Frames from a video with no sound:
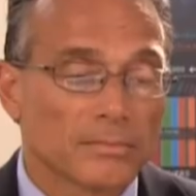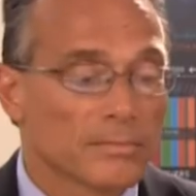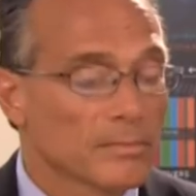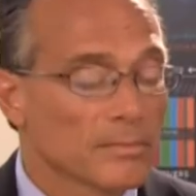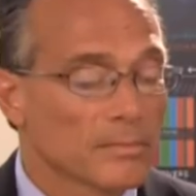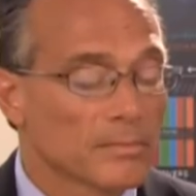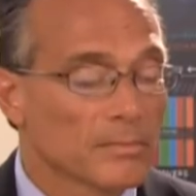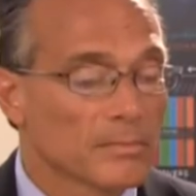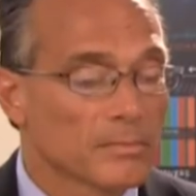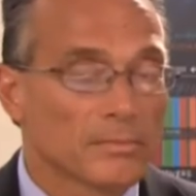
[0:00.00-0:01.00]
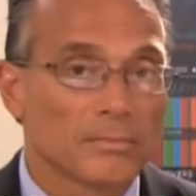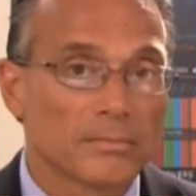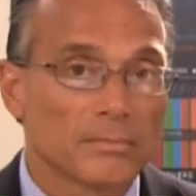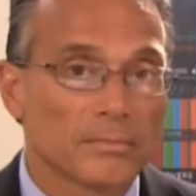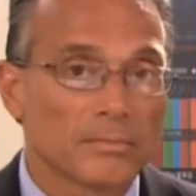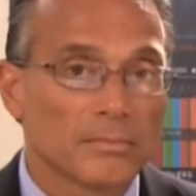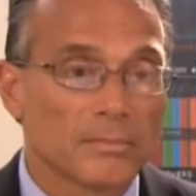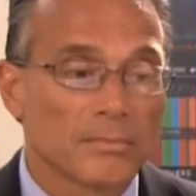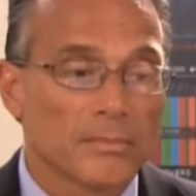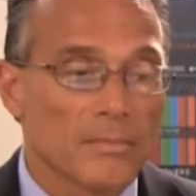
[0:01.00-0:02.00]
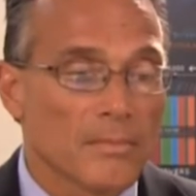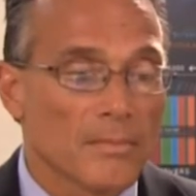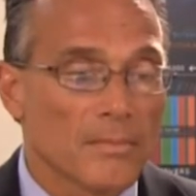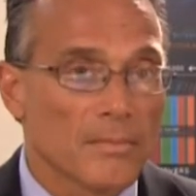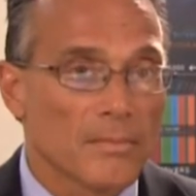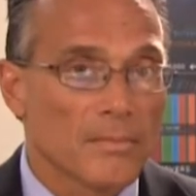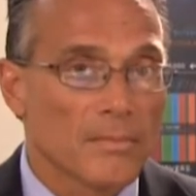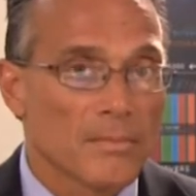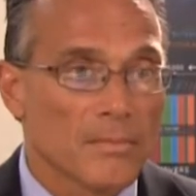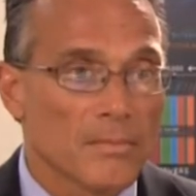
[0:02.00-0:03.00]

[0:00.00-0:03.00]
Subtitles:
This person isn't speaking.